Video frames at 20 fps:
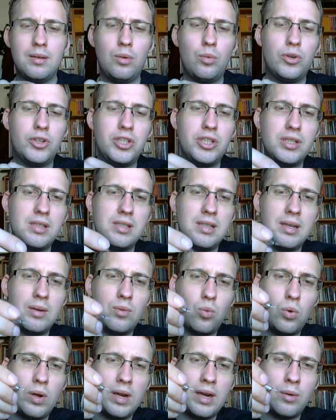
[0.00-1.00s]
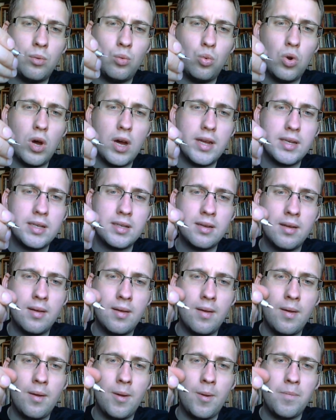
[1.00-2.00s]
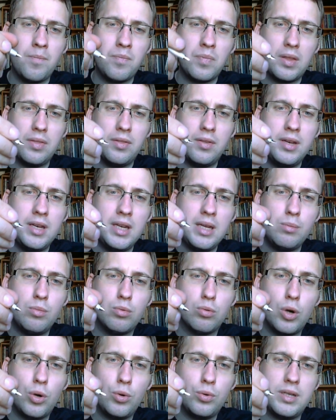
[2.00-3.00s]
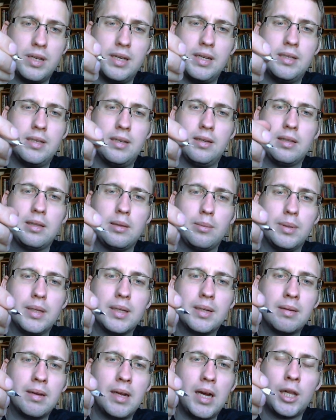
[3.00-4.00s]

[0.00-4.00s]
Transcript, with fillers: which is that when I write, the nib rotates a little bit.